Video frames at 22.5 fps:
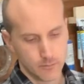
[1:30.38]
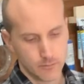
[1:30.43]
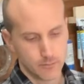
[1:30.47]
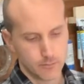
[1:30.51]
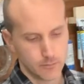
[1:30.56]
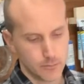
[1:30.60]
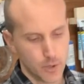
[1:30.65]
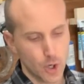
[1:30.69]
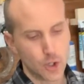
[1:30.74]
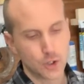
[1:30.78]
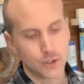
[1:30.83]

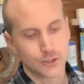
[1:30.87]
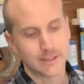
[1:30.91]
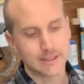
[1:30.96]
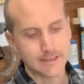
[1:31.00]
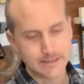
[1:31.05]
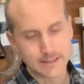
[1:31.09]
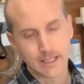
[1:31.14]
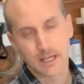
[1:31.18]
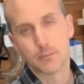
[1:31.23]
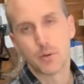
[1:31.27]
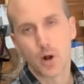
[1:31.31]
partially
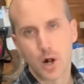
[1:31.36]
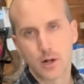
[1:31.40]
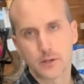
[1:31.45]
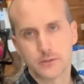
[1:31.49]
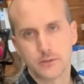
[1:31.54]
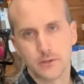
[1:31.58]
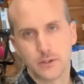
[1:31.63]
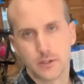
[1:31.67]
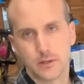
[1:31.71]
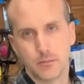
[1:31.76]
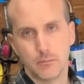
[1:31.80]
set
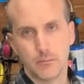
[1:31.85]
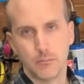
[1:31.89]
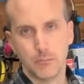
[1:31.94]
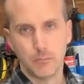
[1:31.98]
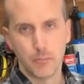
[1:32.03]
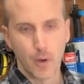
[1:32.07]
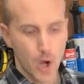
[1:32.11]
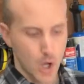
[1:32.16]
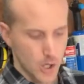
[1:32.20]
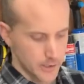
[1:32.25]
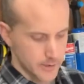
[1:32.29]
epoxy could
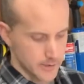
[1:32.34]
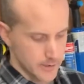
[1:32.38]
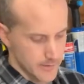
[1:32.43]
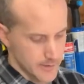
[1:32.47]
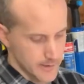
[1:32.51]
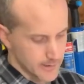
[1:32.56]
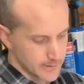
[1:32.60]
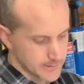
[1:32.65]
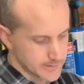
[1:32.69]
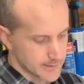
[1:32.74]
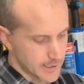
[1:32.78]
bond to
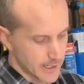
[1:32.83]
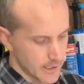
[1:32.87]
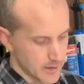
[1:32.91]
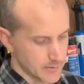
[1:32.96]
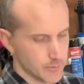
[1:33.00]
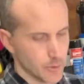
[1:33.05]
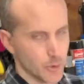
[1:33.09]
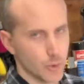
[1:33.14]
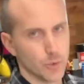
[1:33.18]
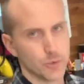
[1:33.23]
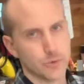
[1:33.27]
the inside of the
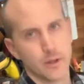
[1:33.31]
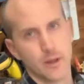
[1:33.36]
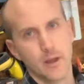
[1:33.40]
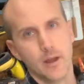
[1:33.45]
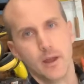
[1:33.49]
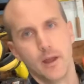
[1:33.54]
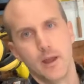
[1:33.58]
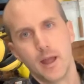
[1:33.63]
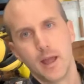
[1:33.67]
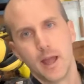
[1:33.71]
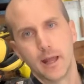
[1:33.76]
mold
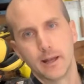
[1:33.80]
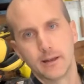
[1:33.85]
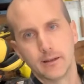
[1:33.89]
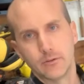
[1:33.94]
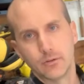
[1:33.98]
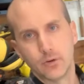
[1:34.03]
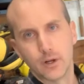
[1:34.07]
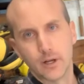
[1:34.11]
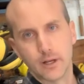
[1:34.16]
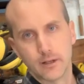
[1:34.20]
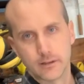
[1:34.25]
and
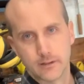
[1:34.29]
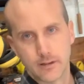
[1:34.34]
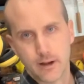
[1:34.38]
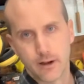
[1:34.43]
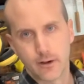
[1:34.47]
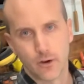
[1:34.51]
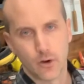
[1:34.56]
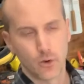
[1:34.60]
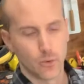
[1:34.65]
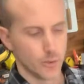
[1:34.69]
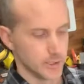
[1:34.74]
create a
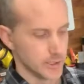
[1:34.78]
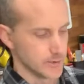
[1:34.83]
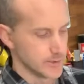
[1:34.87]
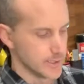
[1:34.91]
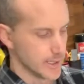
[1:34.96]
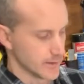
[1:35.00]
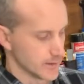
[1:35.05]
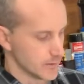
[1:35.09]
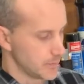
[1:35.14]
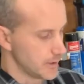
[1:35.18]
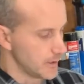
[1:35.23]
tear out when you
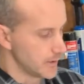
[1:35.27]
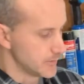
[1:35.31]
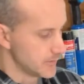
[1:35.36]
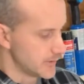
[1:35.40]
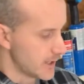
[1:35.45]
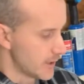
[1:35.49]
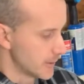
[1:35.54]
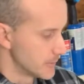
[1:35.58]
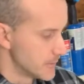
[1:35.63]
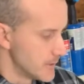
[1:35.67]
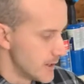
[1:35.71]
take the piece
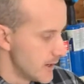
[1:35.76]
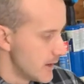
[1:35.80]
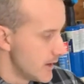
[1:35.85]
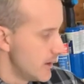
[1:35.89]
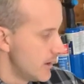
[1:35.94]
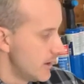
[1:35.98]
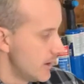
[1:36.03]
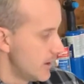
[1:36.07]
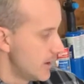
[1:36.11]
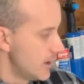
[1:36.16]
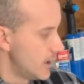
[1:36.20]
out.
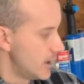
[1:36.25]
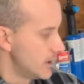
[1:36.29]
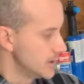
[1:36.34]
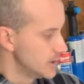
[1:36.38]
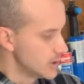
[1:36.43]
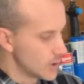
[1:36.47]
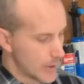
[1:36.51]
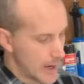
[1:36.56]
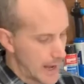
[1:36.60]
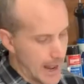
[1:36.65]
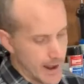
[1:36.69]
You
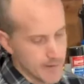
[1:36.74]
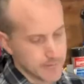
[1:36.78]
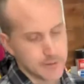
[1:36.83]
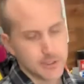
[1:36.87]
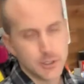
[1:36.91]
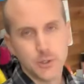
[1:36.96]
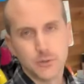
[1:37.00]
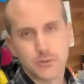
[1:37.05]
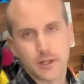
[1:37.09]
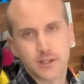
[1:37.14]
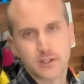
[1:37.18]
don't have to
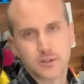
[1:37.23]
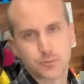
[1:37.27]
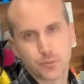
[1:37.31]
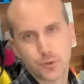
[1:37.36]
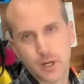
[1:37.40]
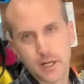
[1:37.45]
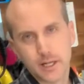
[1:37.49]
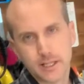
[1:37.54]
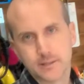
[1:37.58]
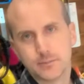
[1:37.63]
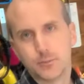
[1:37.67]
use that
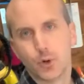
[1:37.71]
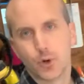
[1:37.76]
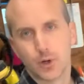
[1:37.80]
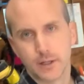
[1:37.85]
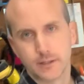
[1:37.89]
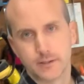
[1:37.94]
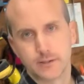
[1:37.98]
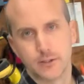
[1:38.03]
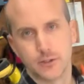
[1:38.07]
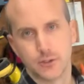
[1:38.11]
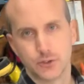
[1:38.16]
spray. It's more or
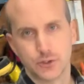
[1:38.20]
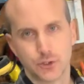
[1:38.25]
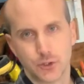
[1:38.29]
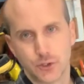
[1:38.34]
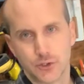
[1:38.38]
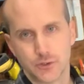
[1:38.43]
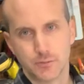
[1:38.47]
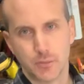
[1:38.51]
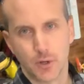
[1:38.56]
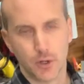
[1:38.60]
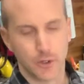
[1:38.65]
less an
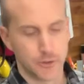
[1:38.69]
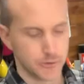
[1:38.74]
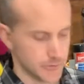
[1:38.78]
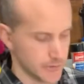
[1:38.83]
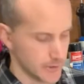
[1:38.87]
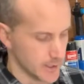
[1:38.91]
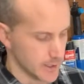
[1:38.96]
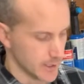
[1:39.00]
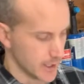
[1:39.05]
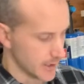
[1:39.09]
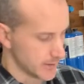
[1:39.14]
insurance
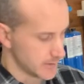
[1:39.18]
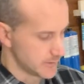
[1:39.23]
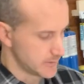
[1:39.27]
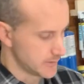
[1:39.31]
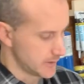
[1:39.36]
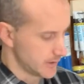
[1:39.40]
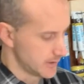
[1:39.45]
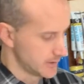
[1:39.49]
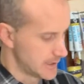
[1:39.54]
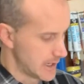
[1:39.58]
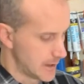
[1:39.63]
policy against
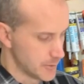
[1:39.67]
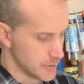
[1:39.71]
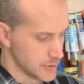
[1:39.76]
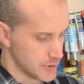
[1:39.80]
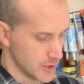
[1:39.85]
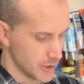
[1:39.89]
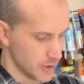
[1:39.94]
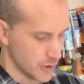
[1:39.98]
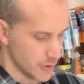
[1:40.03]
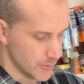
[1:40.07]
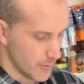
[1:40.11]

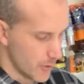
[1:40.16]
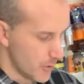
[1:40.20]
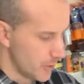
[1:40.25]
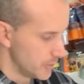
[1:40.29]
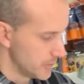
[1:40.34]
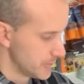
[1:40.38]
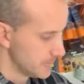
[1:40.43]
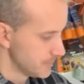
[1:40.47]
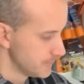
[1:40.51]
damaging your mold.